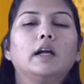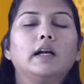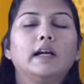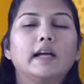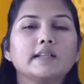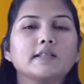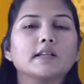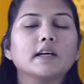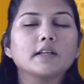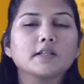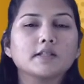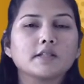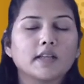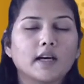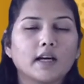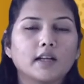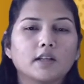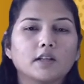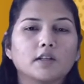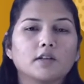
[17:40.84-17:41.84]
Let's
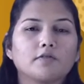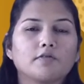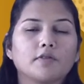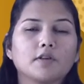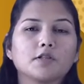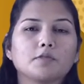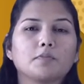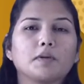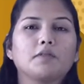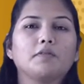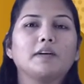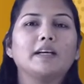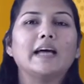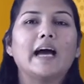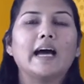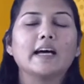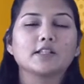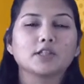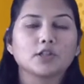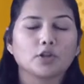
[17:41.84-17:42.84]
understand the difference between
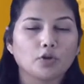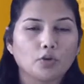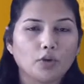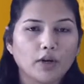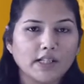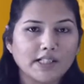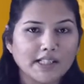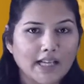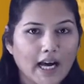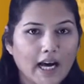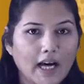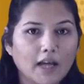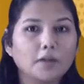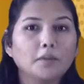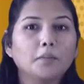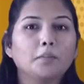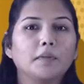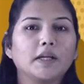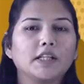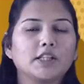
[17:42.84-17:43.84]
asteroids and
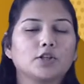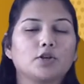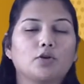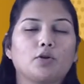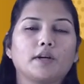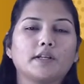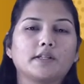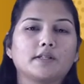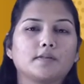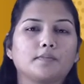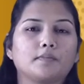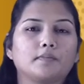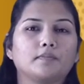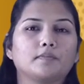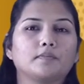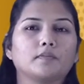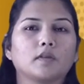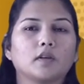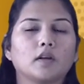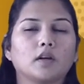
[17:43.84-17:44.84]
meteoroids.
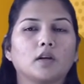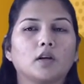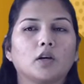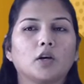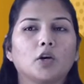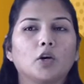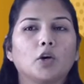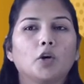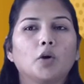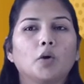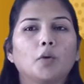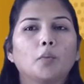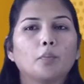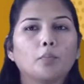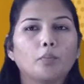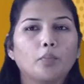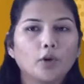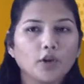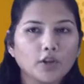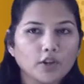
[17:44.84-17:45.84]

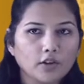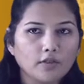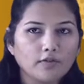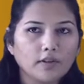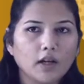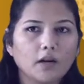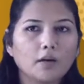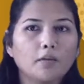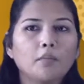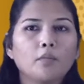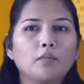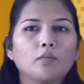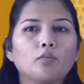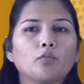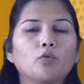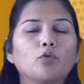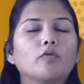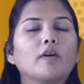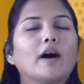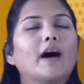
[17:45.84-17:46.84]
Both of them
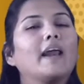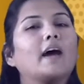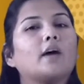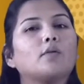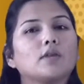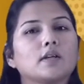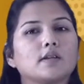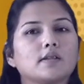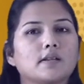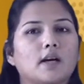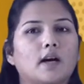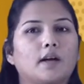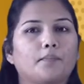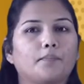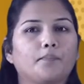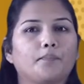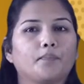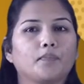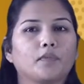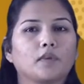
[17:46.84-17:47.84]
move around the sun,
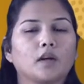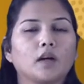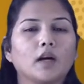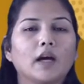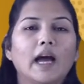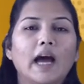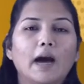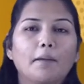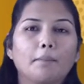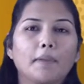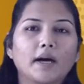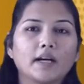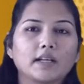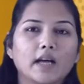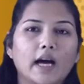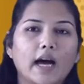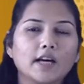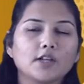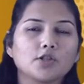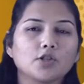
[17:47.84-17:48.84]
but
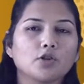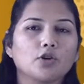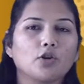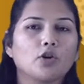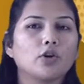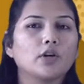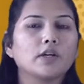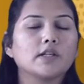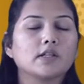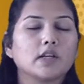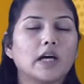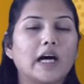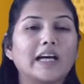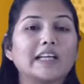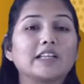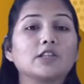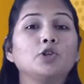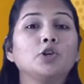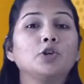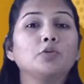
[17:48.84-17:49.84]
asteroids
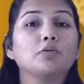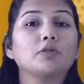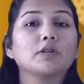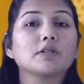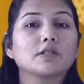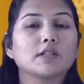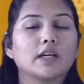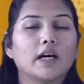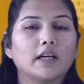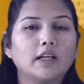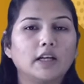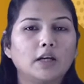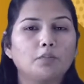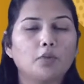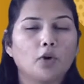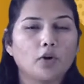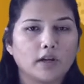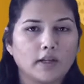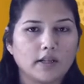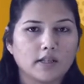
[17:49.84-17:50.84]
are numerous tiny
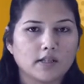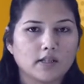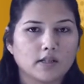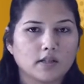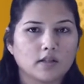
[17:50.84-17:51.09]
bodies,